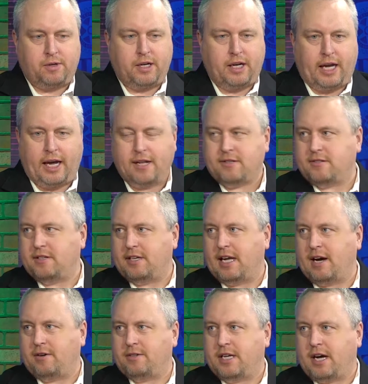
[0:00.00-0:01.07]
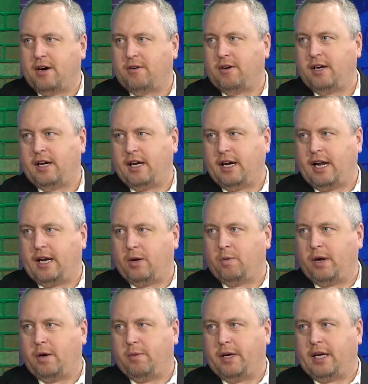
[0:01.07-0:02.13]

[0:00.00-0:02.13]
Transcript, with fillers: enhance the downtown in any way we